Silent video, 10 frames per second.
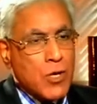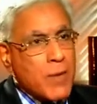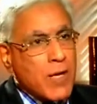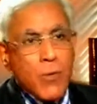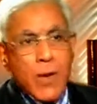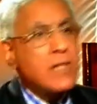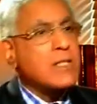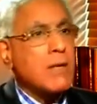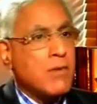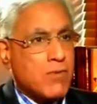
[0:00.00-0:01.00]
no matter where
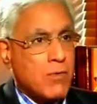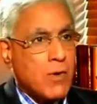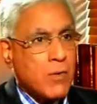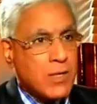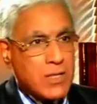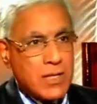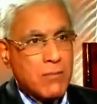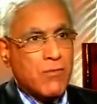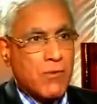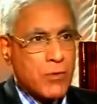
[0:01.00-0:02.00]
he's coming from, whether he's
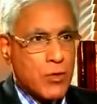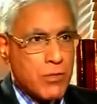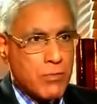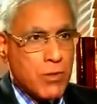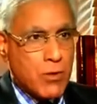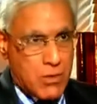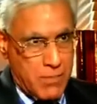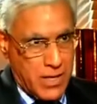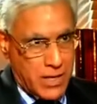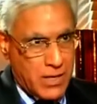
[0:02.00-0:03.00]
coming from Europe or
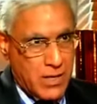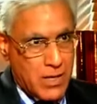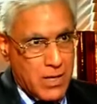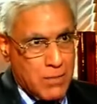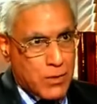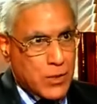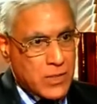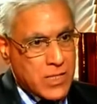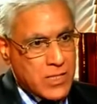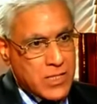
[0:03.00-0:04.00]
America, because